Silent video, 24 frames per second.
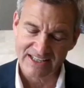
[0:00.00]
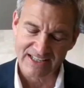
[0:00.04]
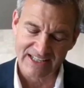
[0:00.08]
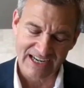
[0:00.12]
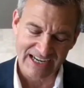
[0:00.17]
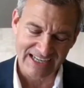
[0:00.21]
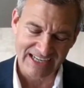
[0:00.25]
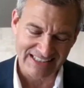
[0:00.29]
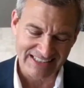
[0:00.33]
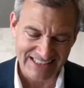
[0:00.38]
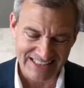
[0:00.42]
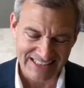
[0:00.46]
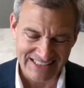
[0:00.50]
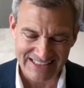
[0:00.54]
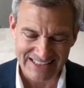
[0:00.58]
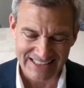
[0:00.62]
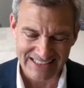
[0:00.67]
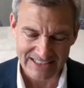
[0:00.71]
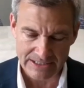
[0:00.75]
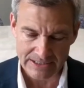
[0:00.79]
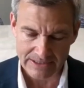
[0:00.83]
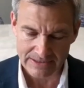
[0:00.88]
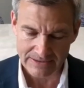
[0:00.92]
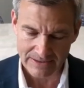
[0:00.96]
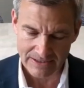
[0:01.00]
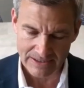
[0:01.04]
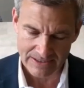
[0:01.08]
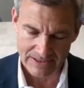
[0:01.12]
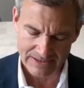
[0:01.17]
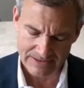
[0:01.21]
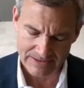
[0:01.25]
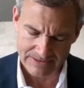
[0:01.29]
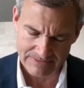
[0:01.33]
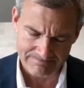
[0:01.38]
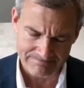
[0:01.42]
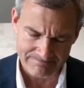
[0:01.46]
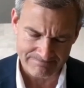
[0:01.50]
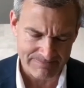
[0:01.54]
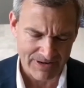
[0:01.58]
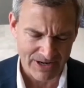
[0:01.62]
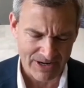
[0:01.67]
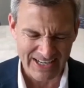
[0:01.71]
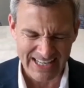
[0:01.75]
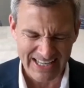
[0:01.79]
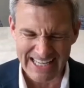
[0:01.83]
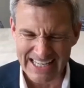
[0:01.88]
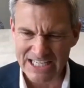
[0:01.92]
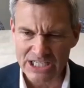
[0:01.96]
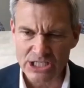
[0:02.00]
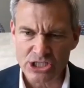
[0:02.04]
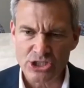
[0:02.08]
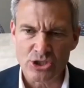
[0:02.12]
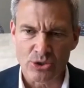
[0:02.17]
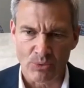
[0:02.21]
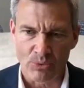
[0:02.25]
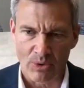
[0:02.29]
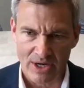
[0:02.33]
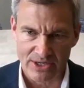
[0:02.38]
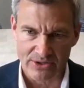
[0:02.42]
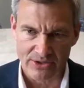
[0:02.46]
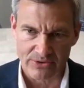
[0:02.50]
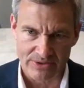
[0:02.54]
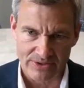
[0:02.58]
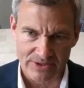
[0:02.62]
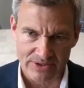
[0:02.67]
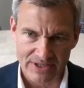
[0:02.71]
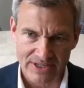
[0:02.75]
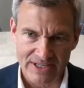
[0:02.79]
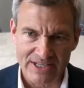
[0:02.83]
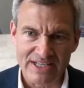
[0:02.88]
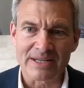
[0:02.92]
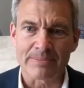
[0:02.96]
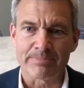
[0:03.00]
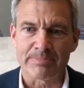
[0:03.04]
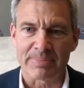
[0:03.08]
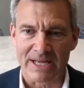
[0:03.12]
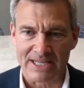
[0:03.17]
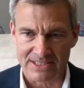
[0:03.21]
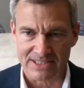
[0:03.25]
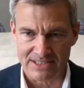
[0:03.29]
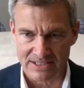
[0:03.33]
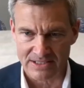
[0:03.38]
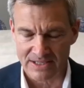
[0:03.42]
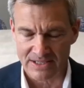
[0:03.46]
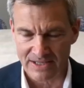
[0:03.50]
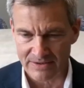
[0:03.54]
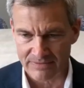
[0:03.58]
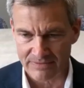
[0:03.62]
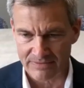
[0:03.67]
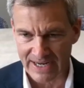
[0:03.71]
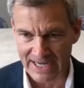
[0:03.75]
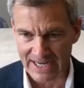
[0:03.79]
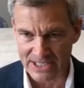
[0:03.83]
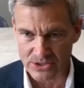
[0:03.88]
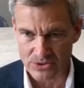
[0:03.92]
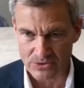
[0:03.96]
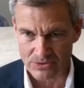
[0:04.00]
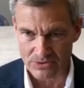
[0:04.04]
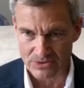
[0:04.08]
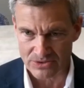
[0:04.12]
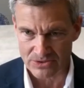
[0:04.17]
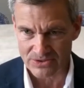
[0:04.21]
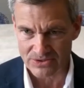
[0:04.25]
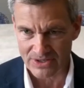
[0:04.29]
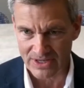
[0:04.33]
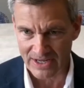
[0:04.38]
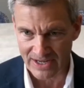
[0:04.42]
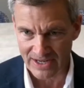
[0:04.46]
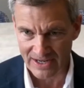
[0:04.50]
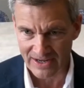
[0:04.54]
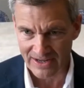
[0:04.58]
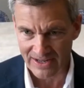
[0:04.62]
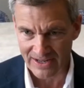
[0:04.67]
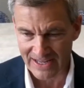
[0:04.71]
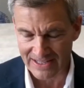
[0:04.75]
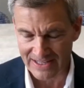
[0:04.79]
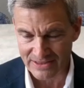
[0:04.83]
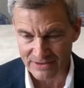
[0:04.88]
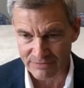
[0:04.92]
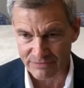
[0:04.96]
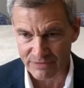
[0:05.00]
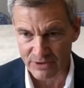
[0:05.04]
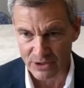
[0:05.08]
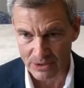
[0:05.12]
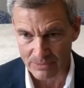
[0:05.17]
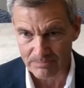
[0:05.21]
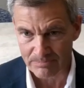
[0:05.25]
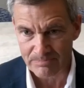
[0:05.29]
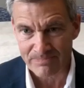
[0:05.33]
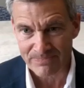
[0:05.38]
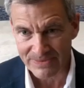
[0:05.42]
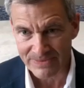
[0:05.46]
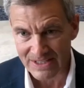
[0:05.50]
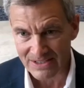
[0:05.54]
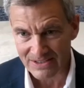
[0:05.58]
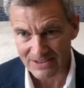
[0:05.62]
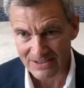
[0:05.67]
And then I lead the um, about 8,200 independent advisors uh, at the firm.